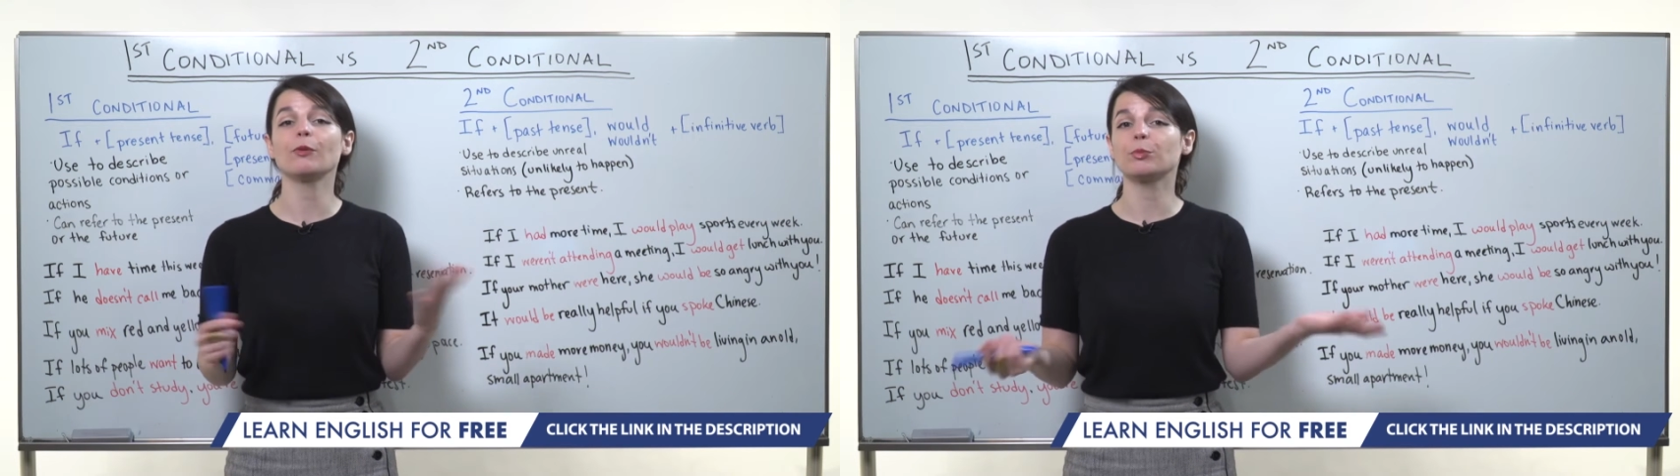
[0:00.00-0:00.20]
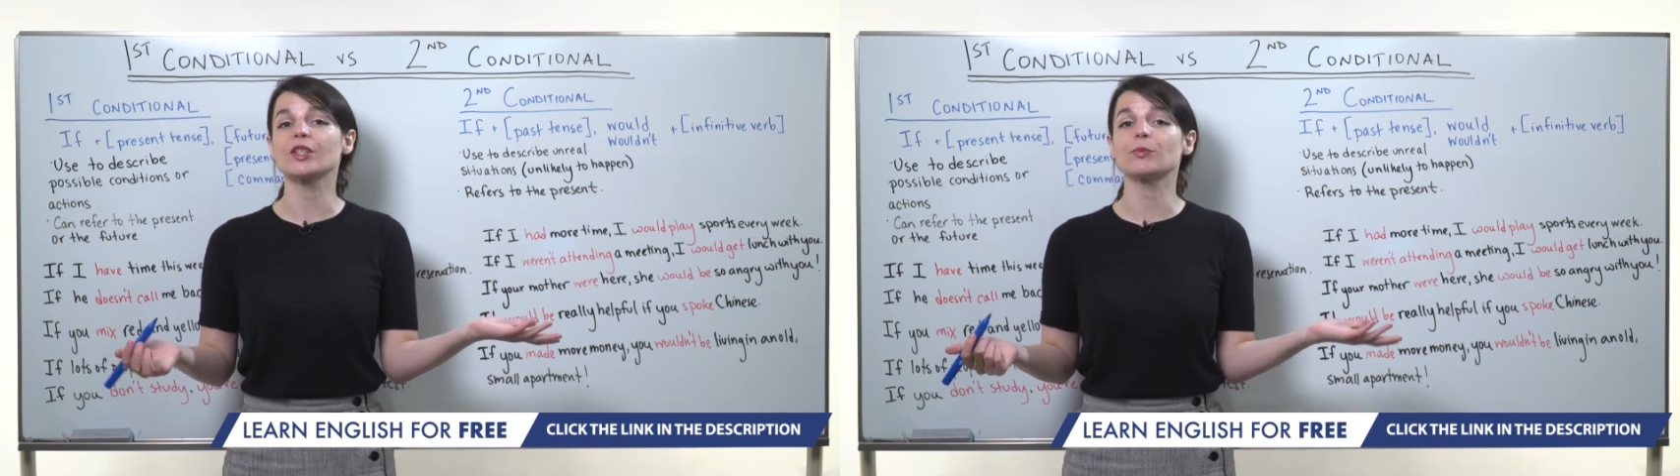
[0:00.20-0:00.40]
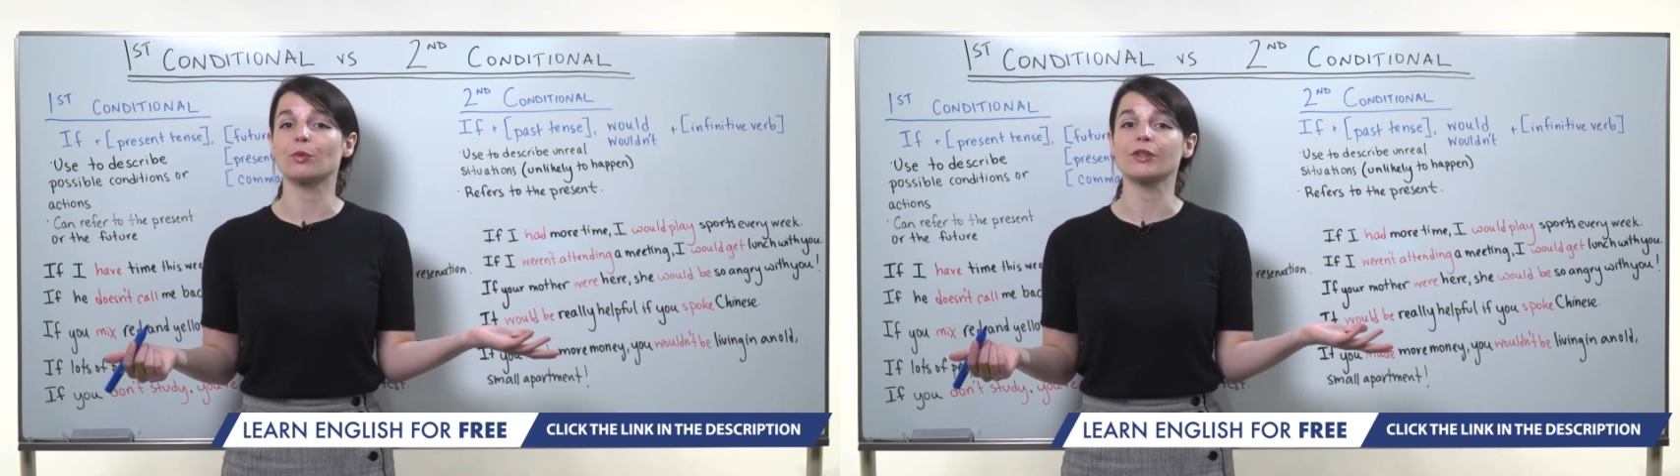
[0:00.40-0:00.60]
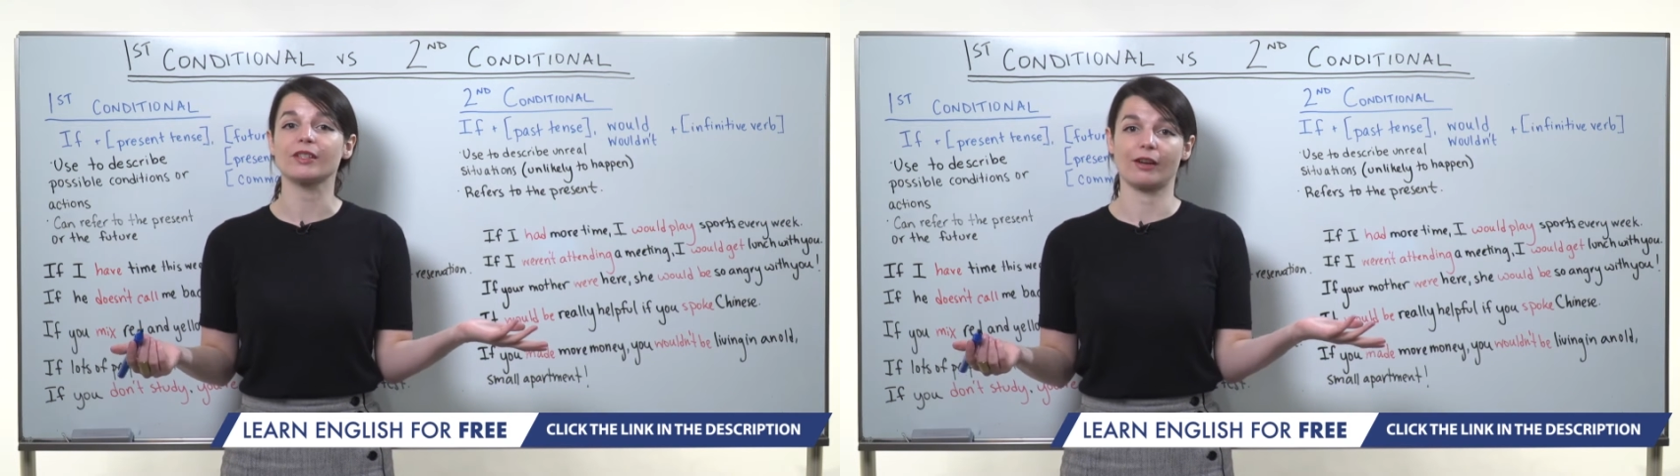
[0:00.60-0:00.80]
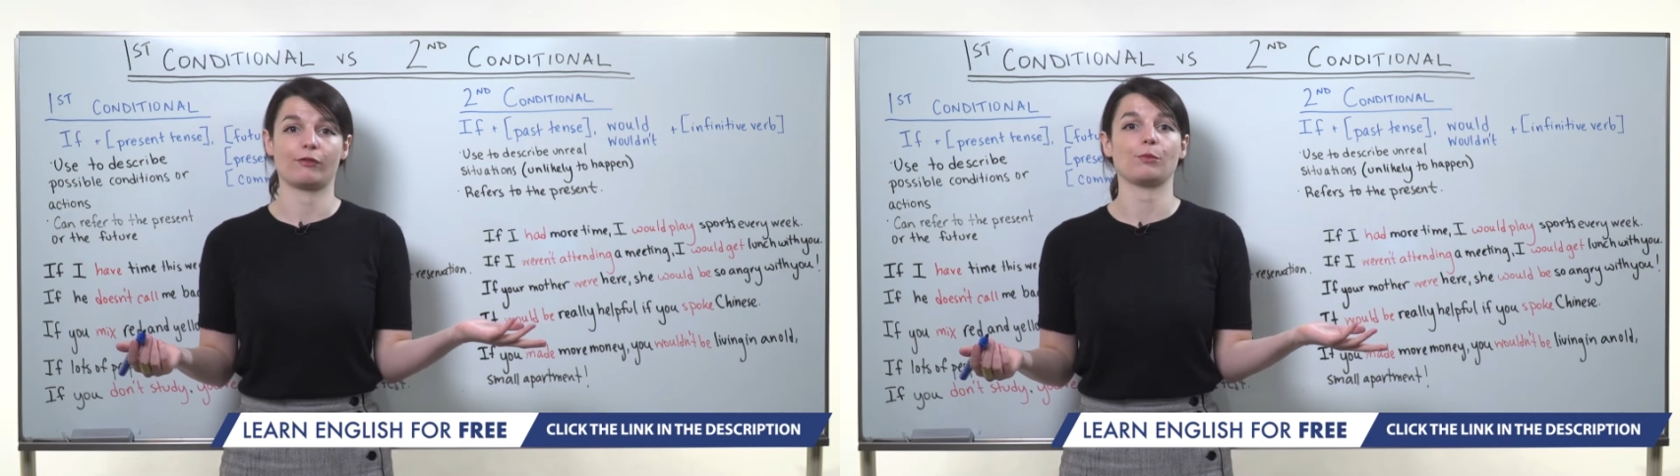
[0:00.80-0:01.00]
would play sports
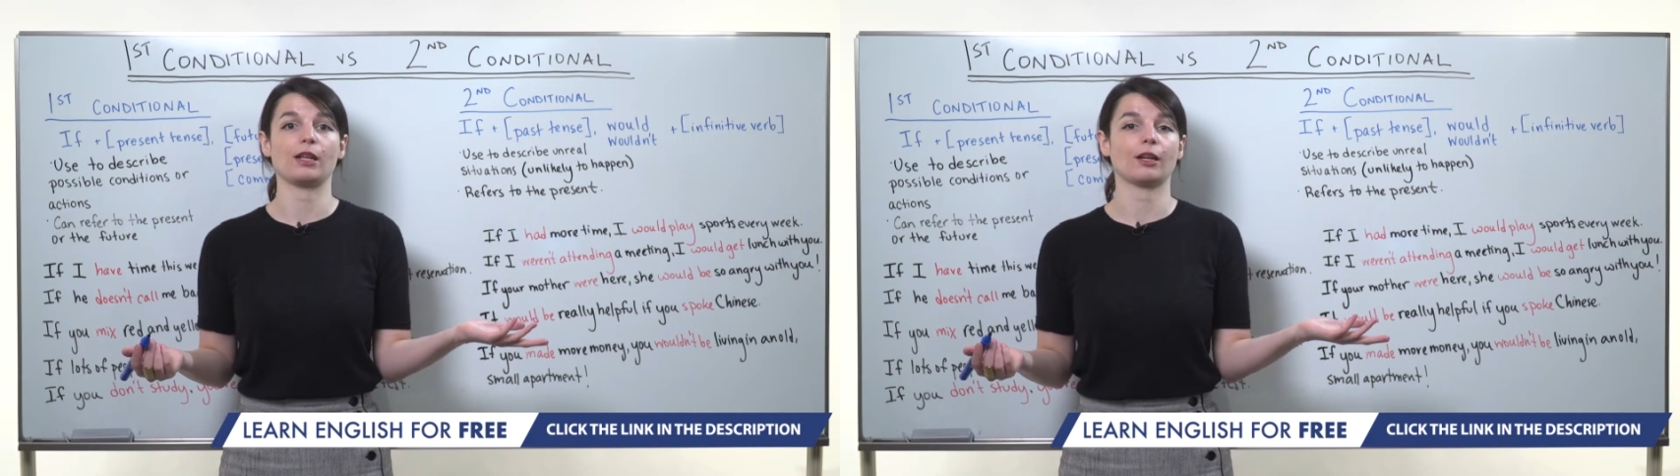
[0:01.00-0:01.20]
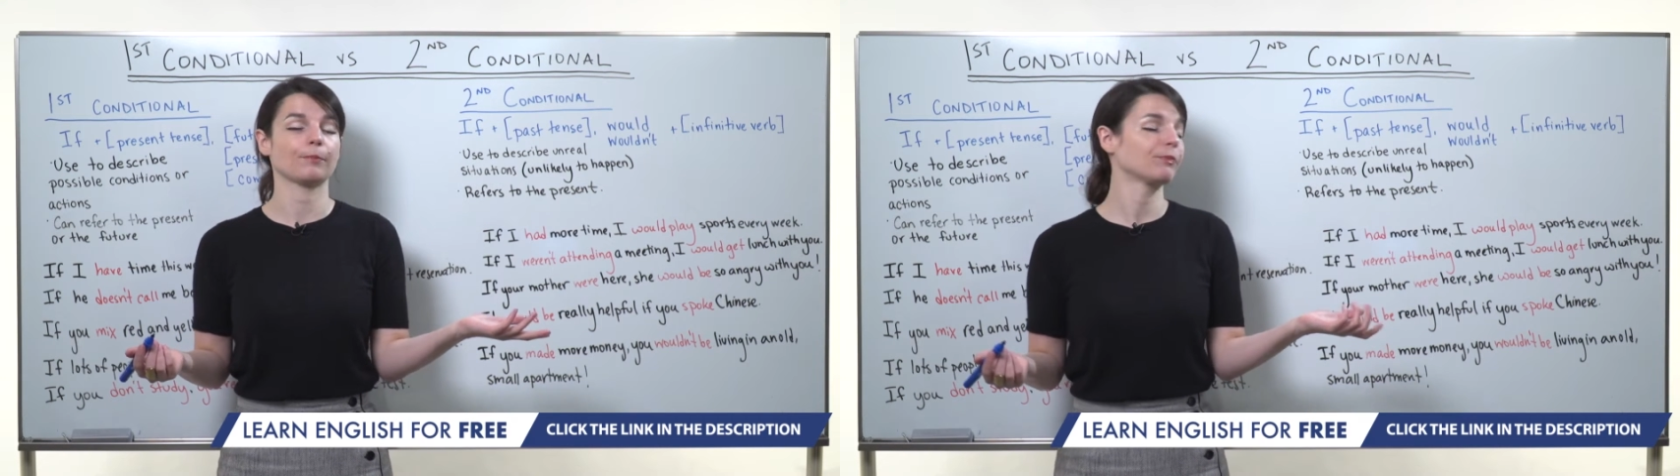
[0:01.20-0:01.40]
every week.